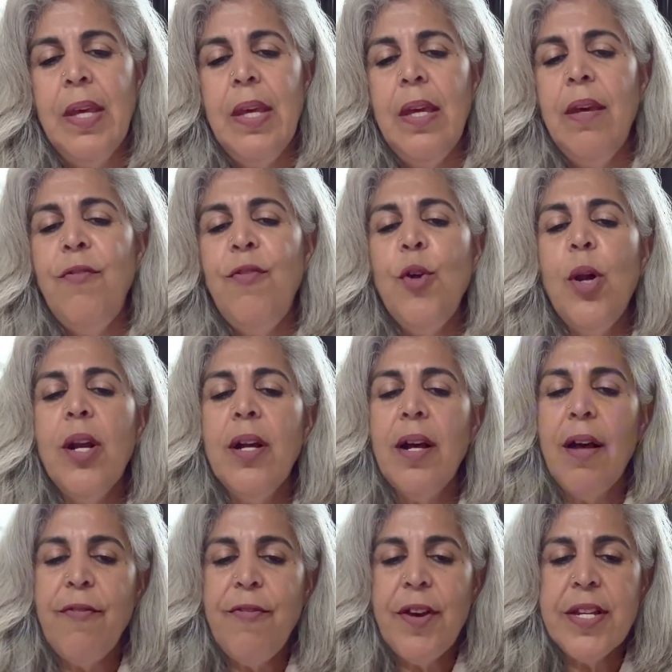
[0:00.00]
If you're a
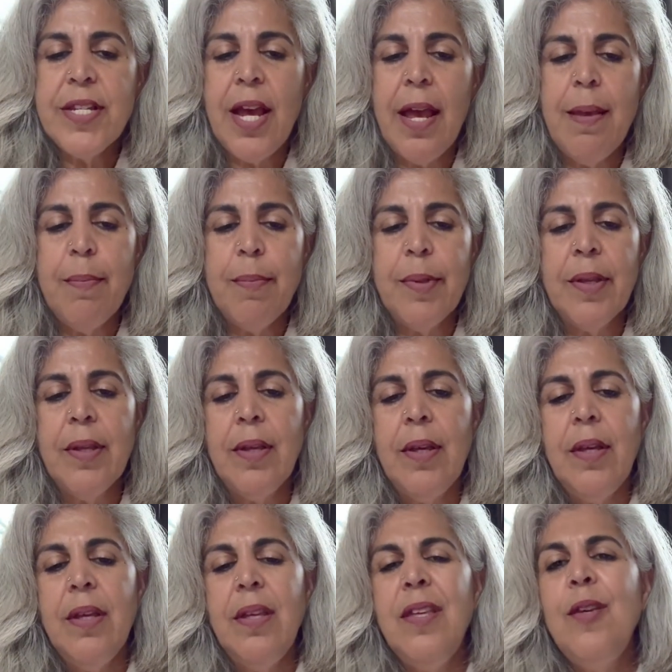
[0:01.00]
Kapha type,
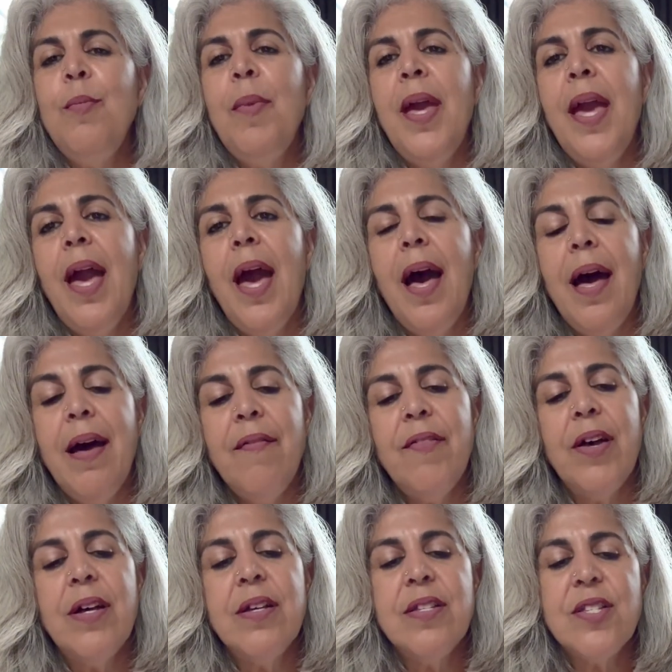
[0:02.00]
you may
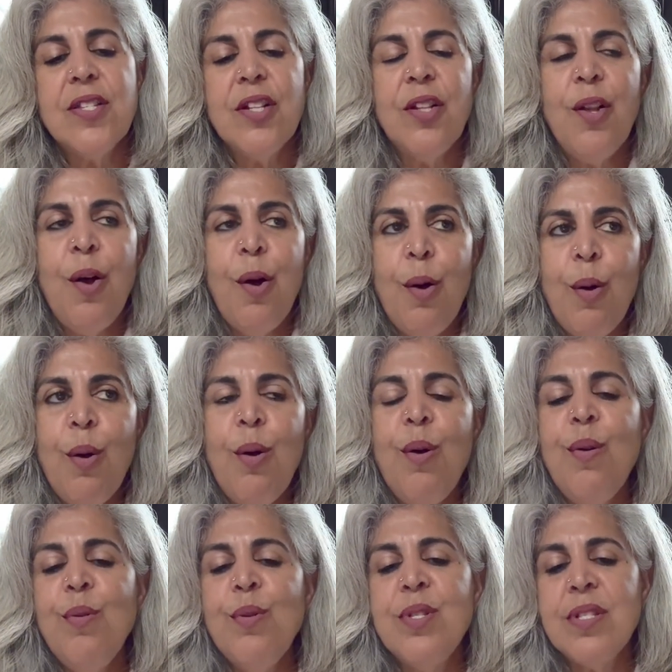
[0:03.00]
have a
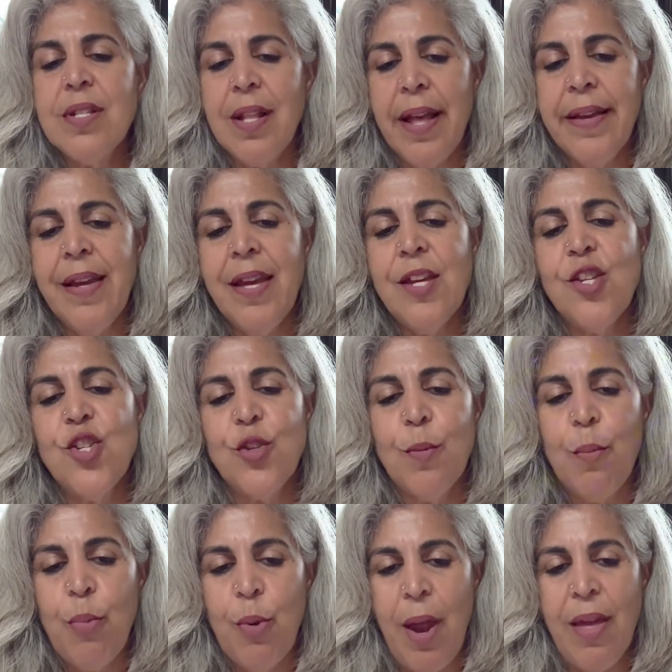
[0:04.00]
slow, sluggish
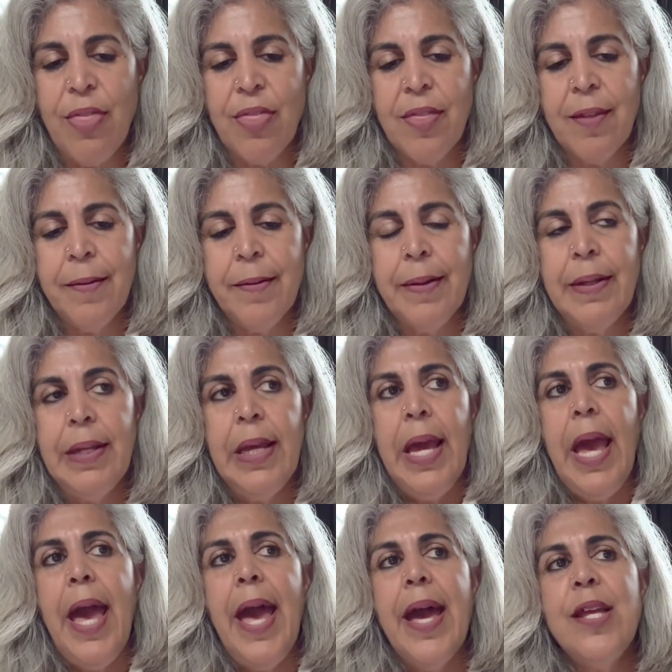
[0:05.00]
breath.
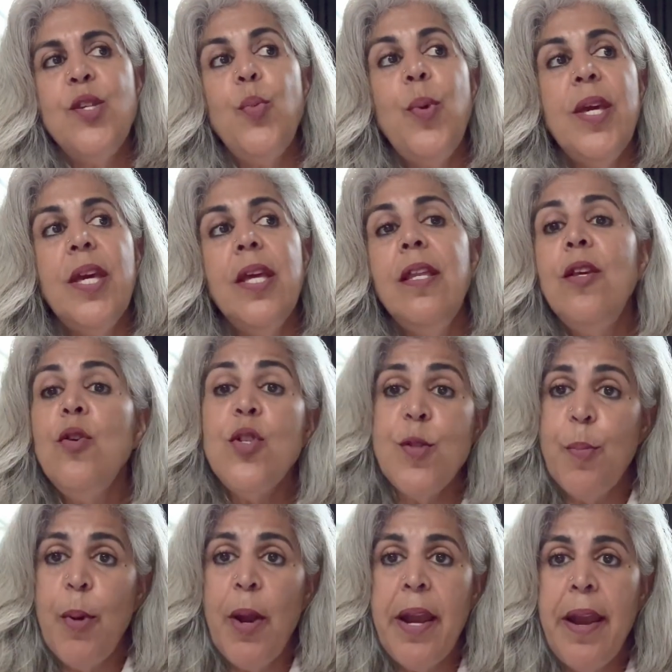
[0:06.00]
And we can
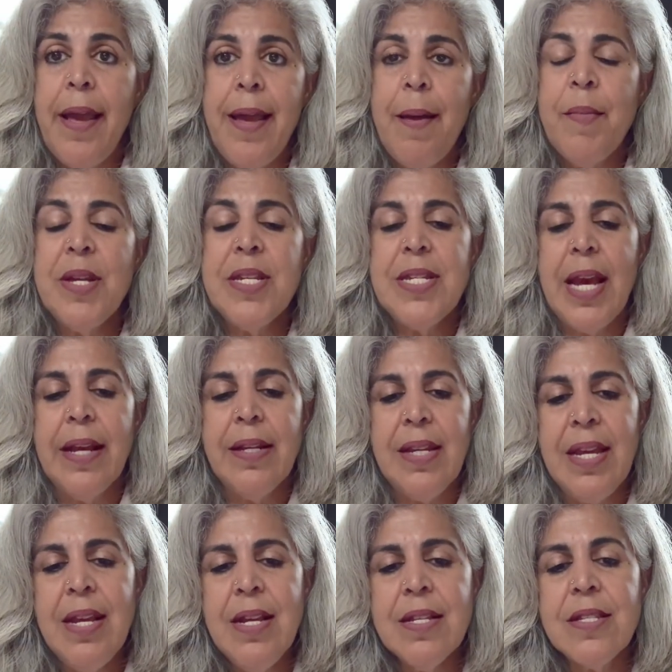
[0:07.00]
use pranayama
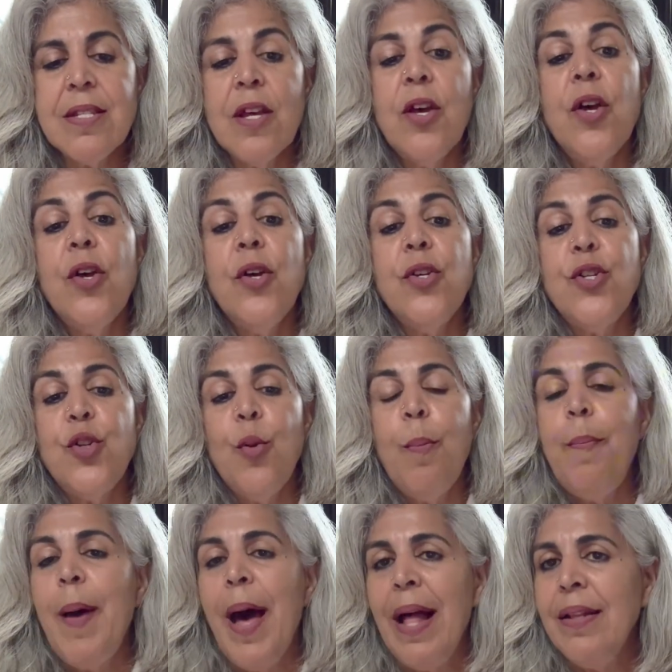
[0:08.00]
techniques to
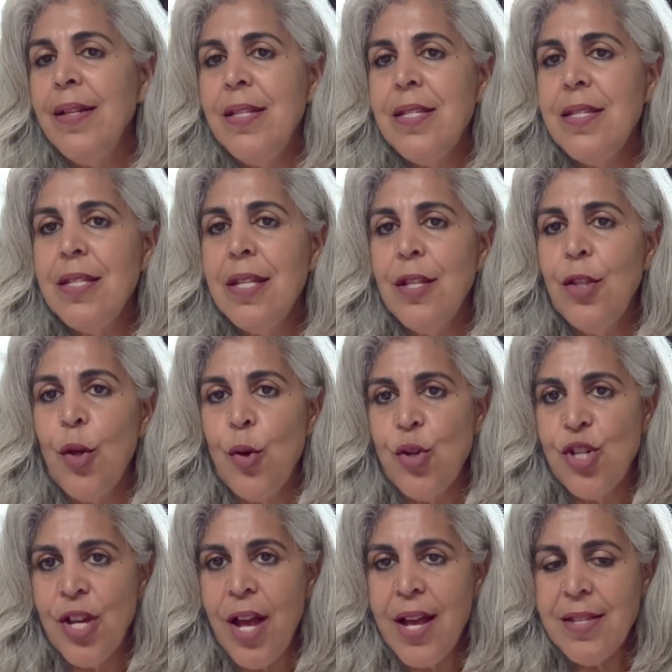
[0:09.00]
balance the
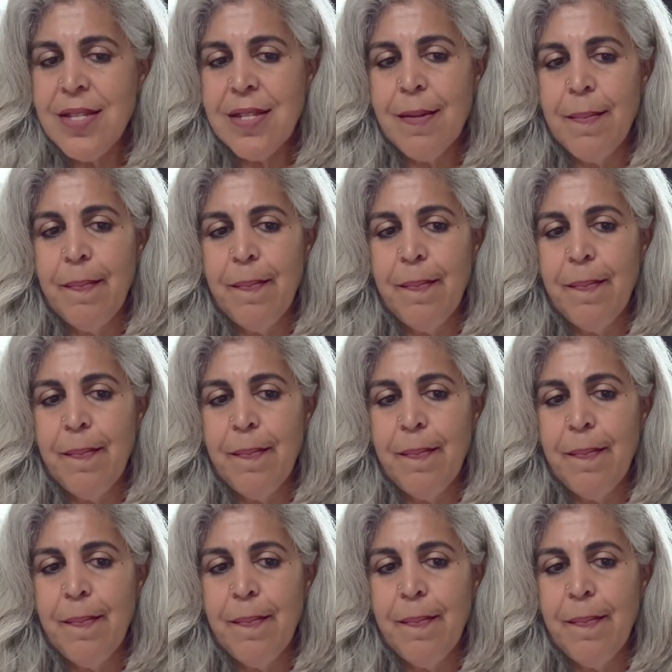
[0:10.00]
doshas